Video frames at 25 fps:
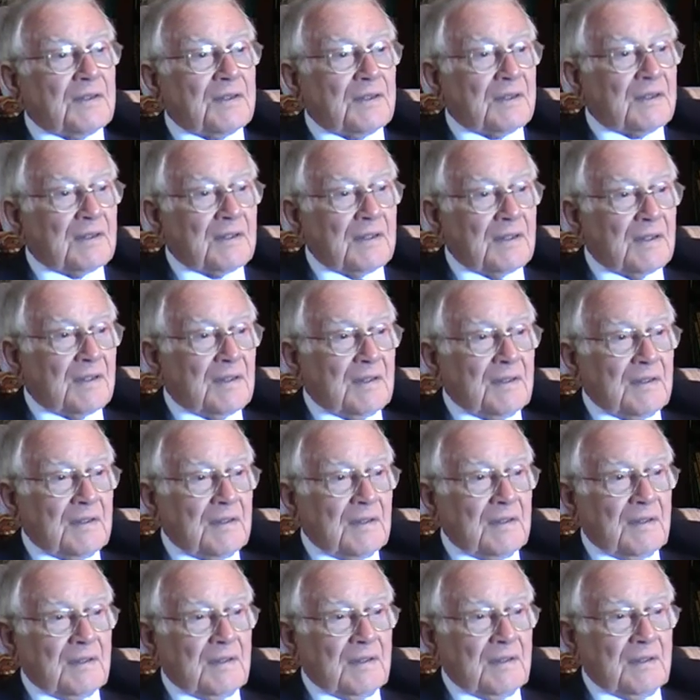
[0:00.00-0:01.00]
Yes.
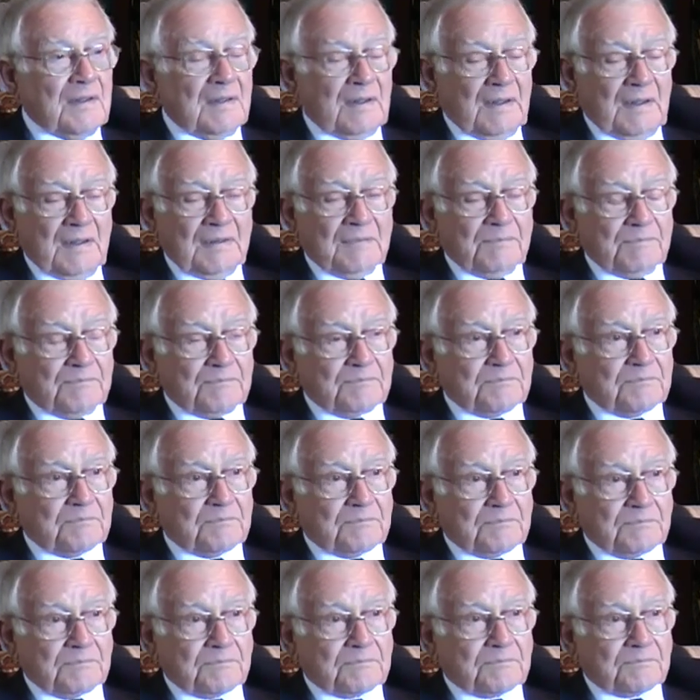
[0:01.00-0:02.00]
So you're sitting
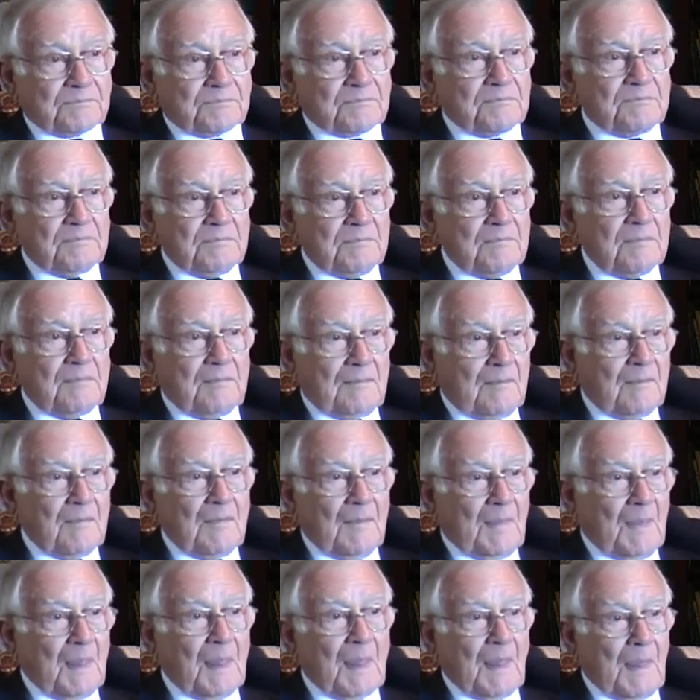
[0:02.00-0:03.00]
there,
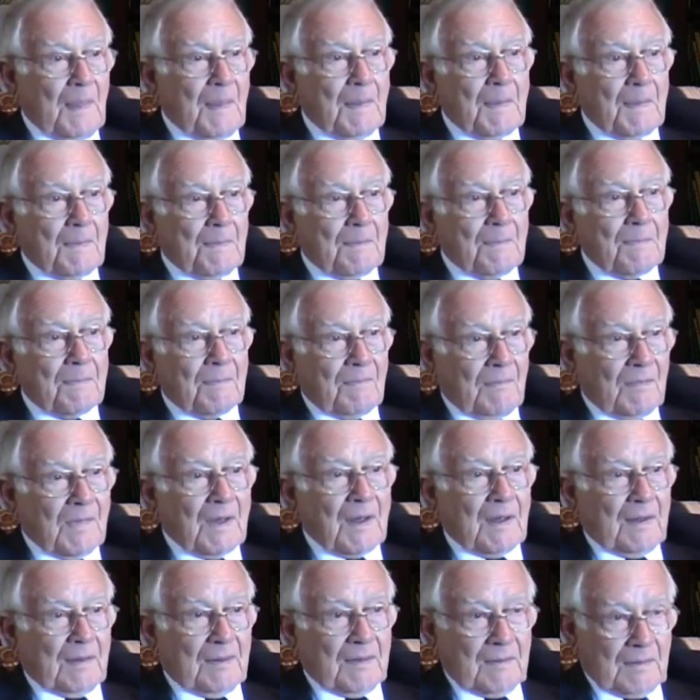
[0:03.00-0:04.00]
very aware of
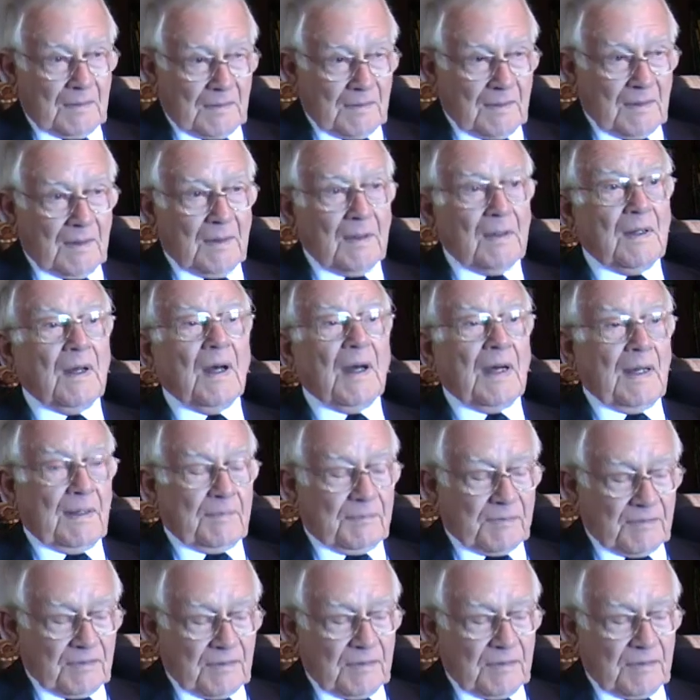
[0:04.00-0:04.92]
important events happening on the road.